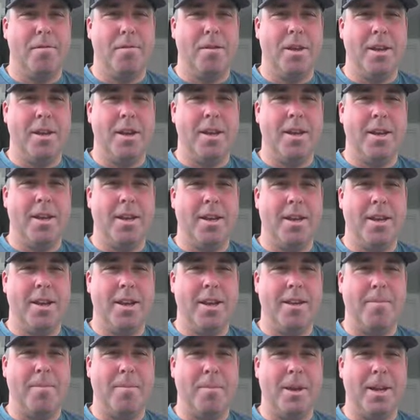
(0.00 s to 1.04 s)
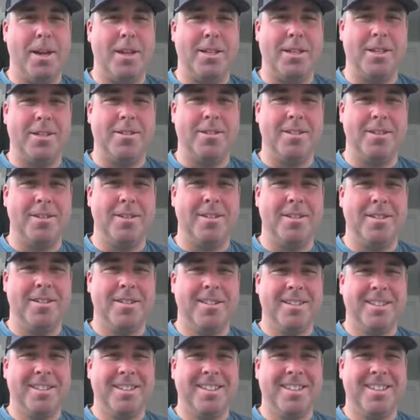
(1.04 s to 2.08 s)
Hopefully, he can hit and pitch a little.
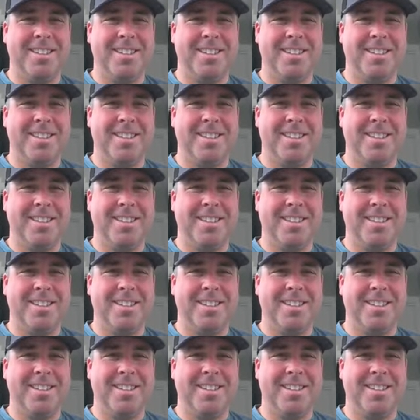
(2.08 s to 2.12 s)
